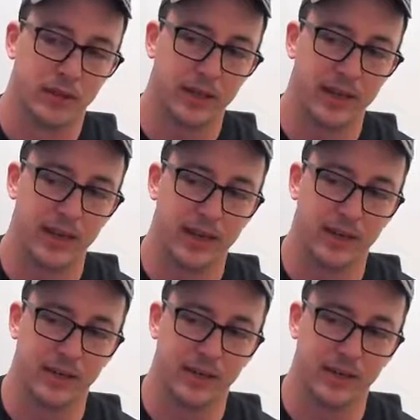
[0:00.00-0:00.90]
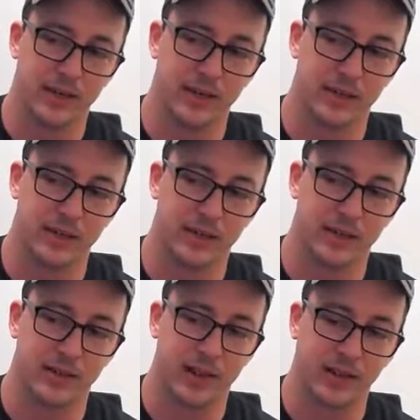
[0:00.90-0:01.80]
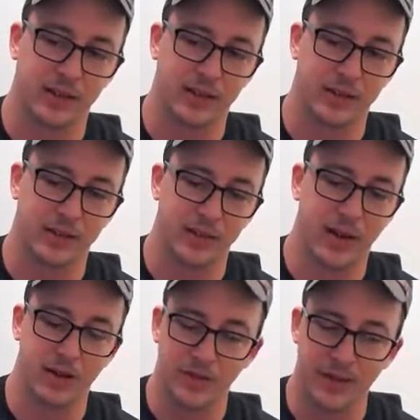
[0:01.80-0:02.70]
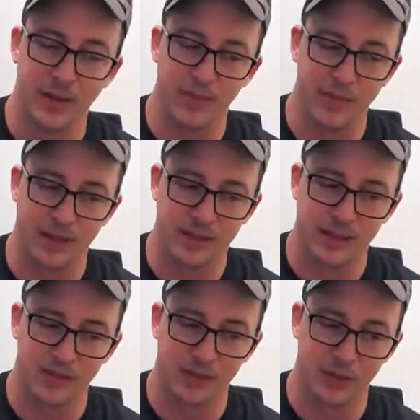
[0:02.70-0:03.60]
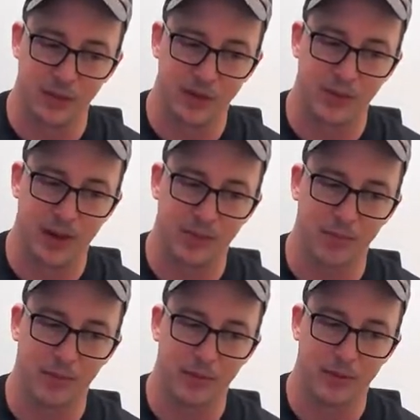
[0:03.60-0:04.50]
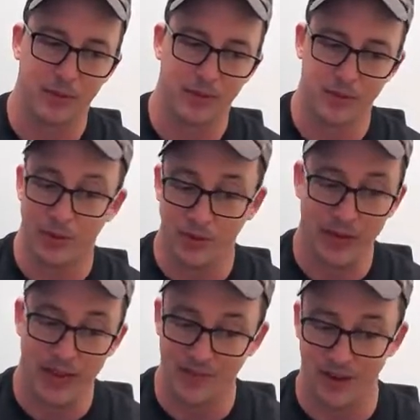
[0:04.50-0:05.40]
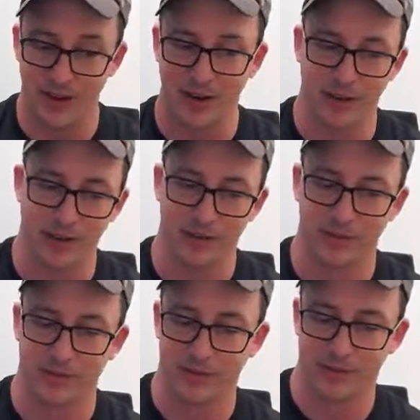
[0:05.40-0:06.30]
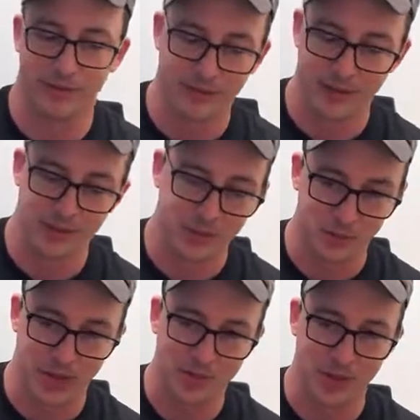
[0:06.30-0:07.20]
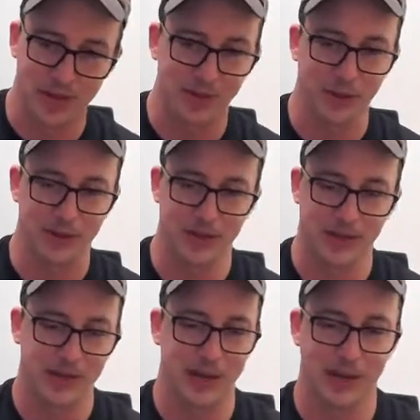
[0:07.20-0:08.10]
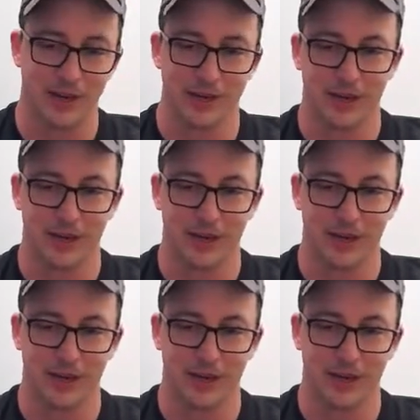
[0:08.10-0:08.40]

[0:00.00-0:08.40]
And like all of them except for SwitchMap don't have an inherent unsubscribe behavior on the inside.